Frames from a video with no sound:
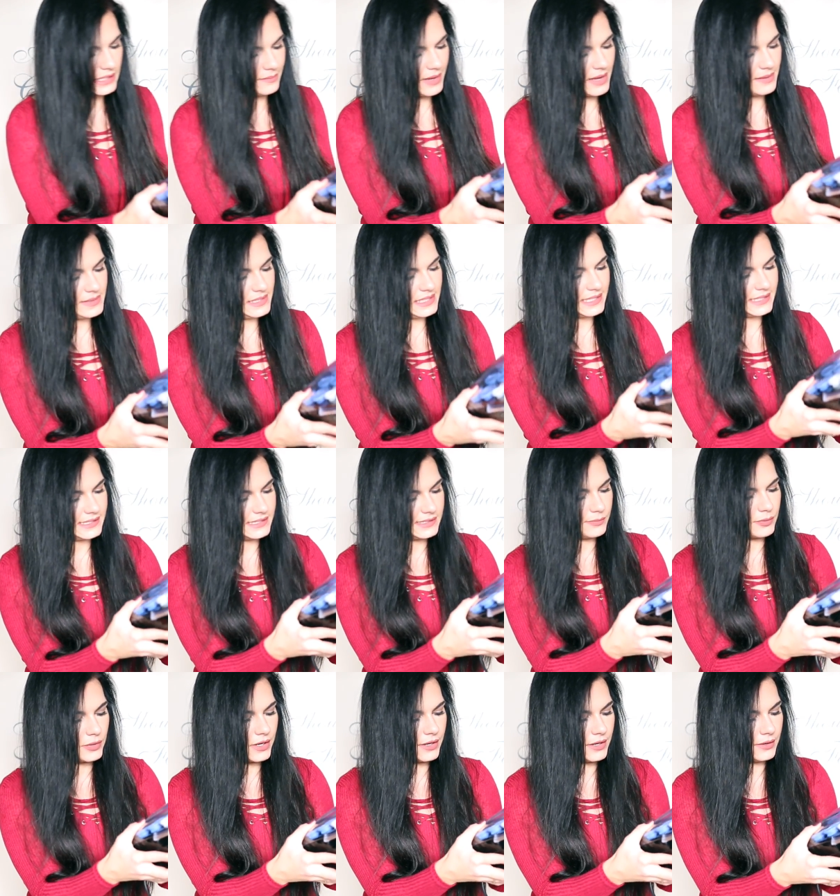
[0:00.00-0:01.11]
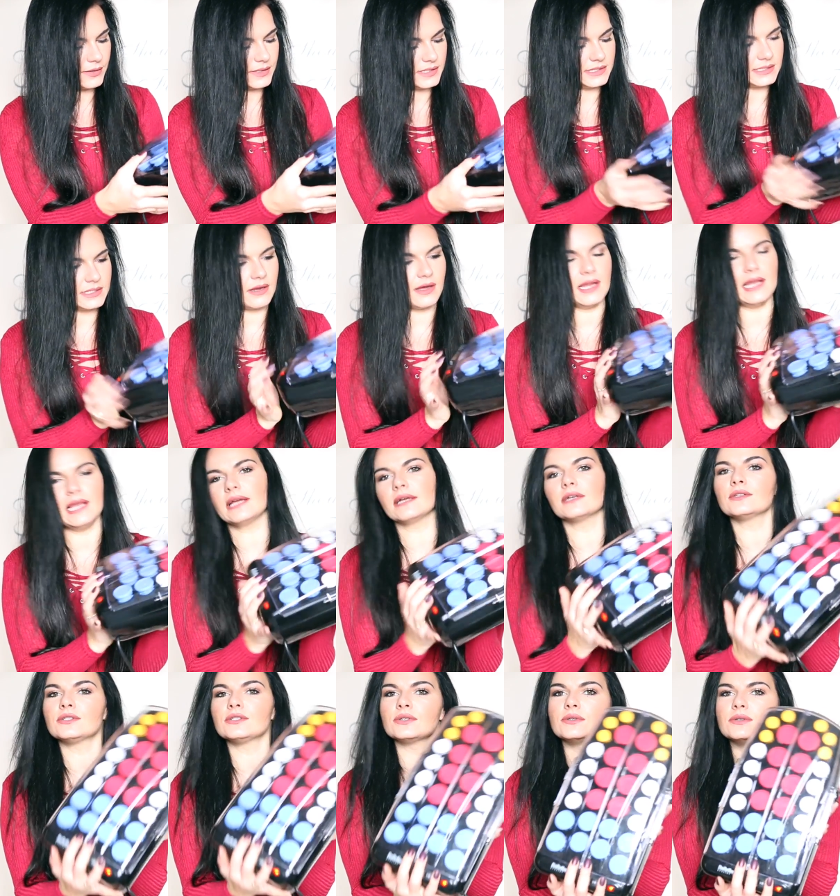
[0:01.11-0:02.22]
the Babyliss Pro Styling
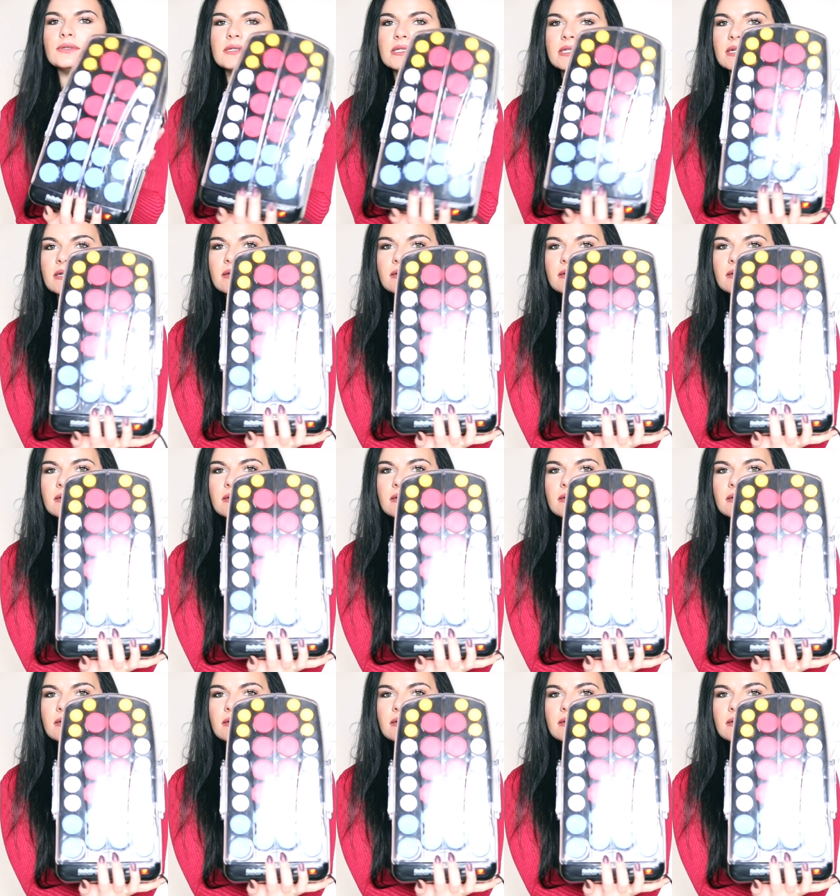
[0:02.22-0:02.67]
Tools.